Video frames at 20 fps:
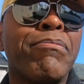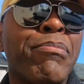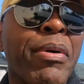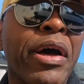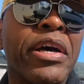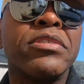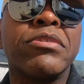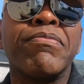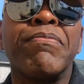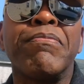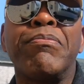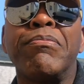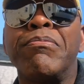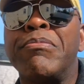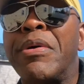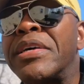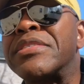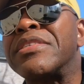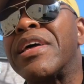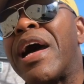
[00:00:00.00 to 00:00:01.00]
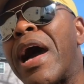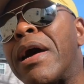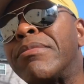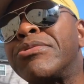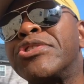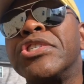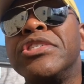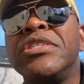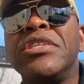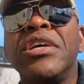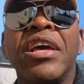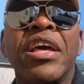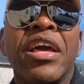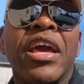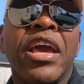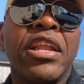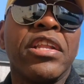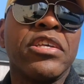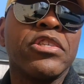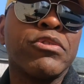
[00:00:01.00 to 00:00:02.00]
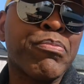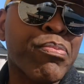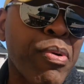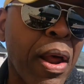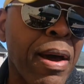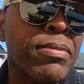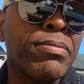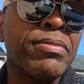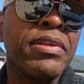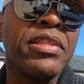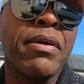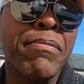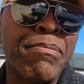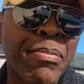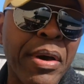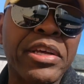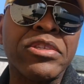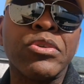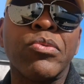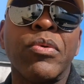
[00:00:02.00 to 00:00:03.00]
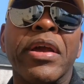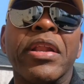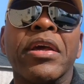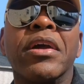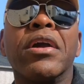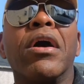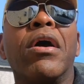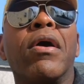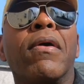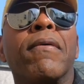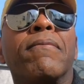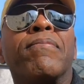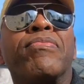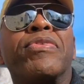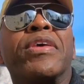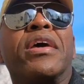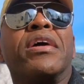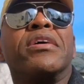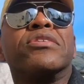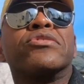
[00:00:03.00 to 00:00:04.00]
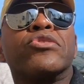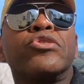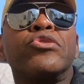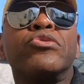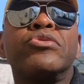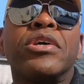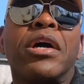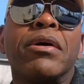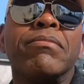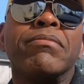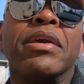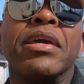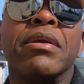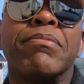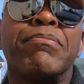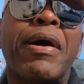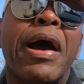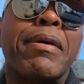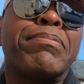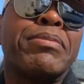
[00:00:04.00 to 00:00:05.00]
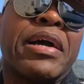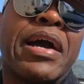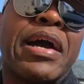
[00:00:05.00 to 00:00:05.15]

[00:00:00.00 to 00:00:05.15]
best option, and is probably the best way to go. So you tell me, pop a